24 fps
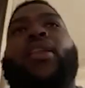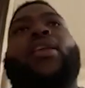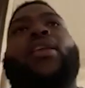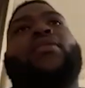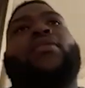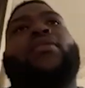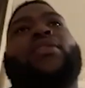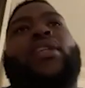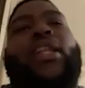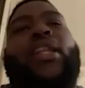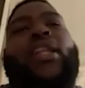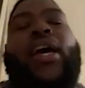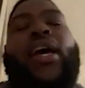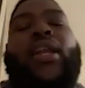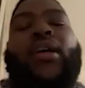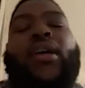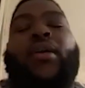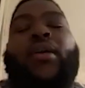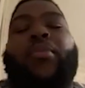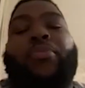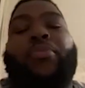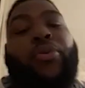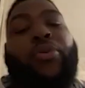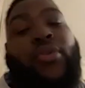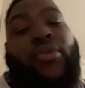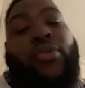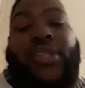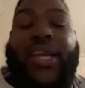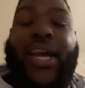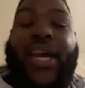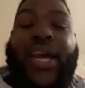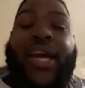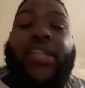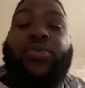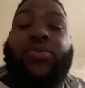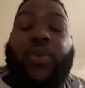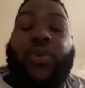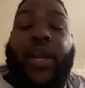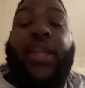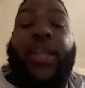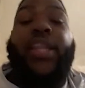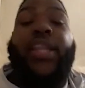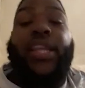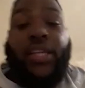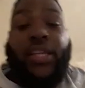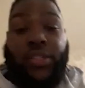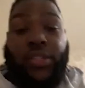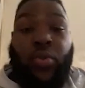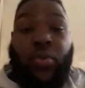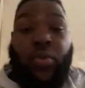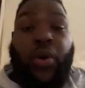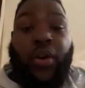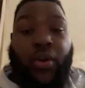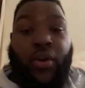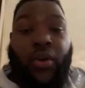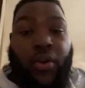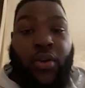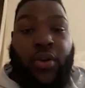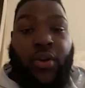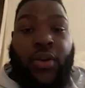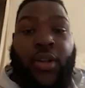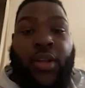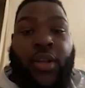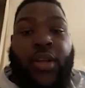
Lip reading: it was a lot of pros and cons, what I needed to work on.